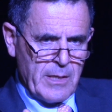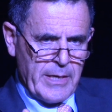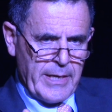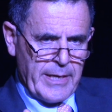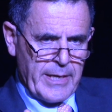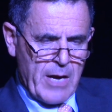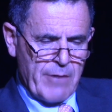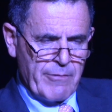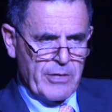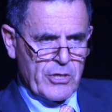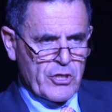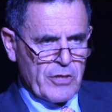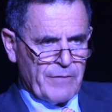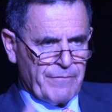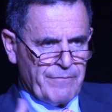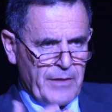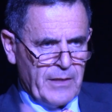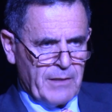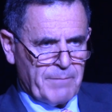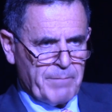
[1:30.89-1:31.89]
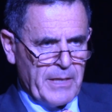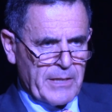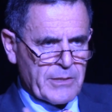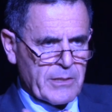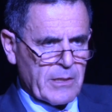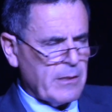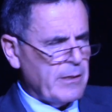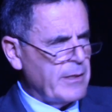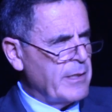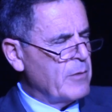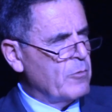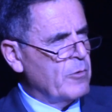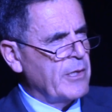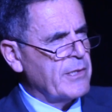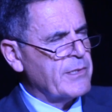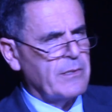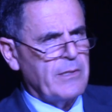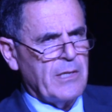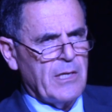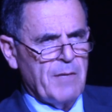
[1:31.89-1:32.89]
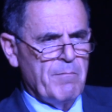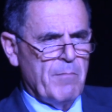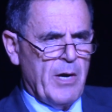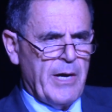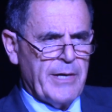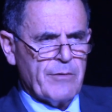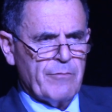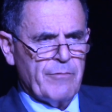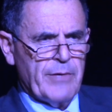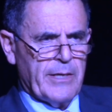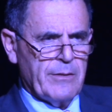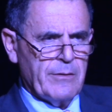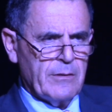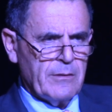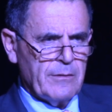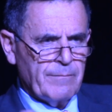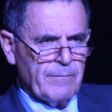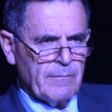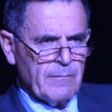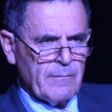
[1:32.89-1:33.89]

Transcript: And Ari Shavit basically was the moderator